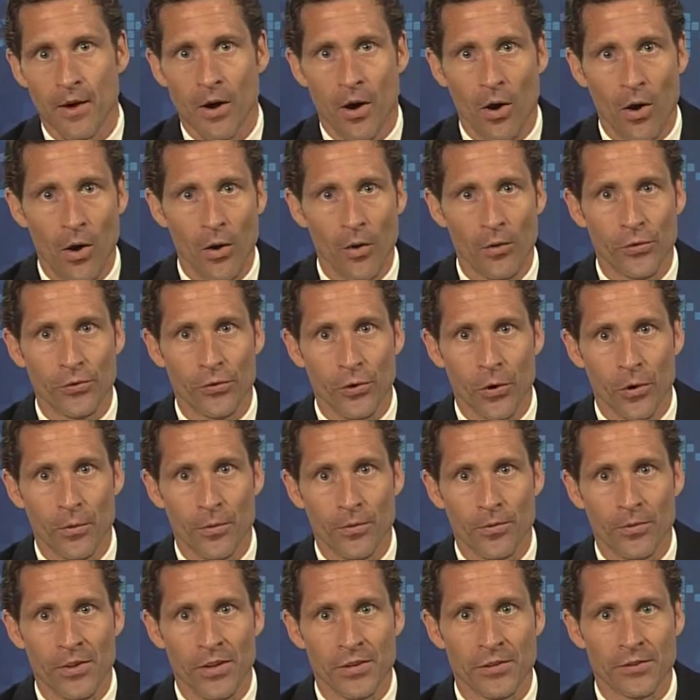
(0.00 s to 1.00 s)
Also,
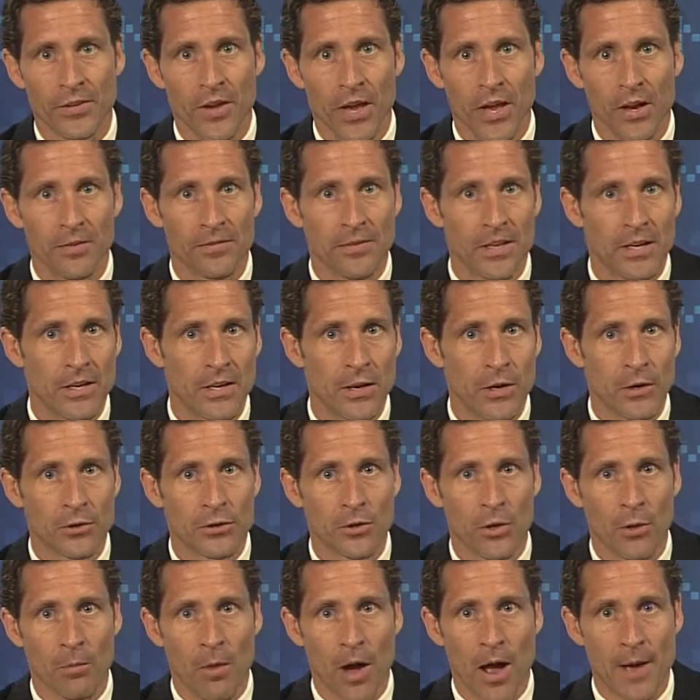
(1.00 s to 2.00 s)
the sale of the
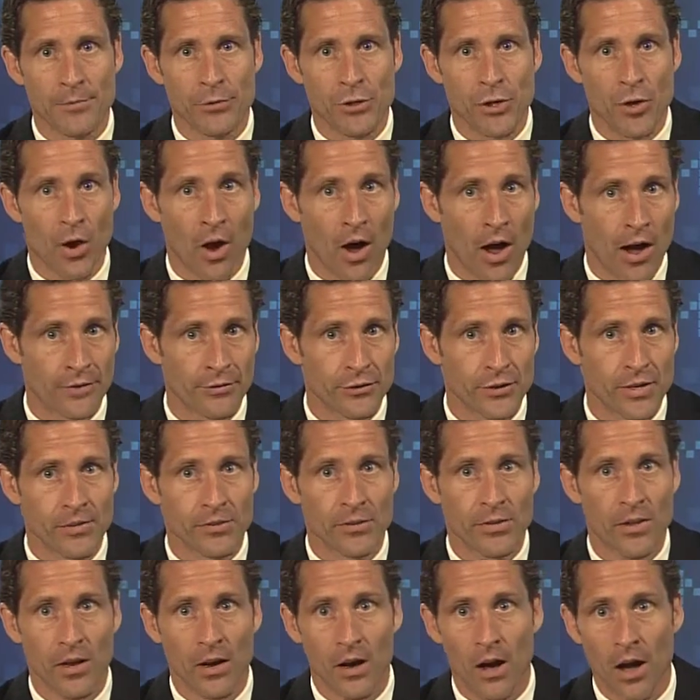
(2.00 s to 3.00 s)
near-term option
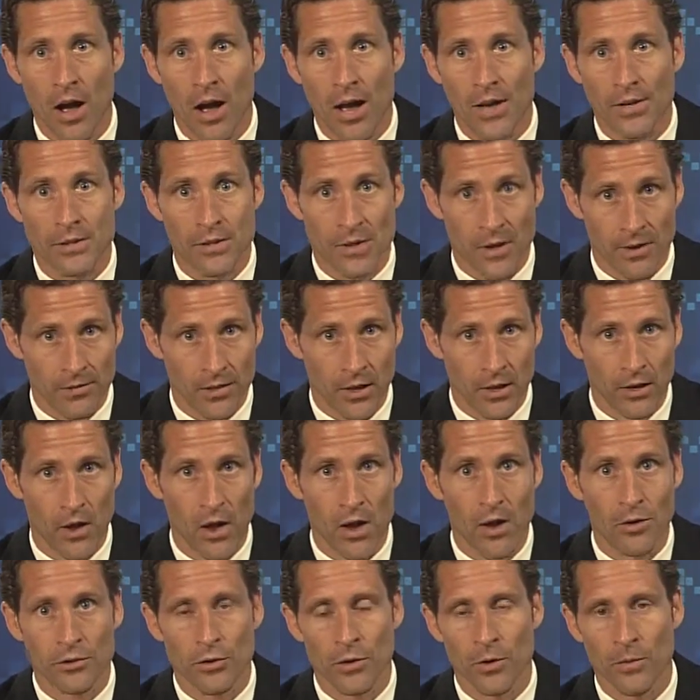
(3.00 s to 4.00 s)
offsets the cost of the
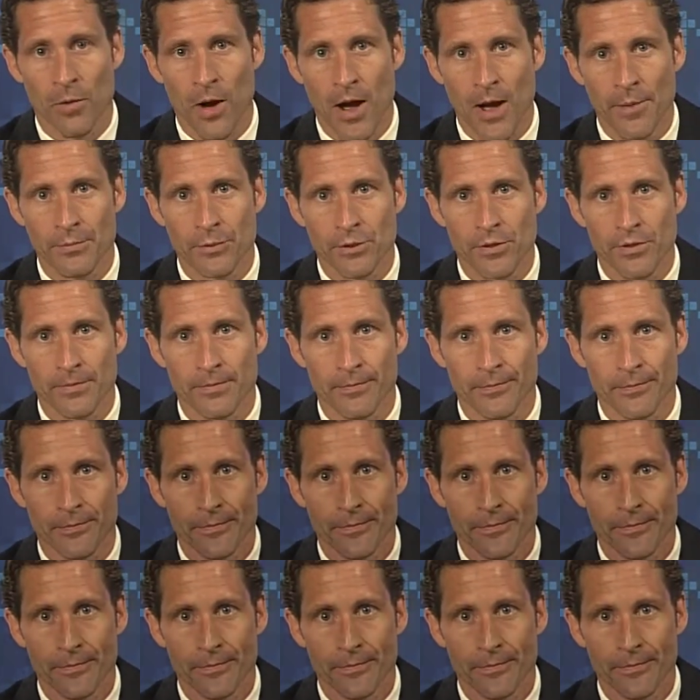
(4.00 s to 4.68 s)
long-term option.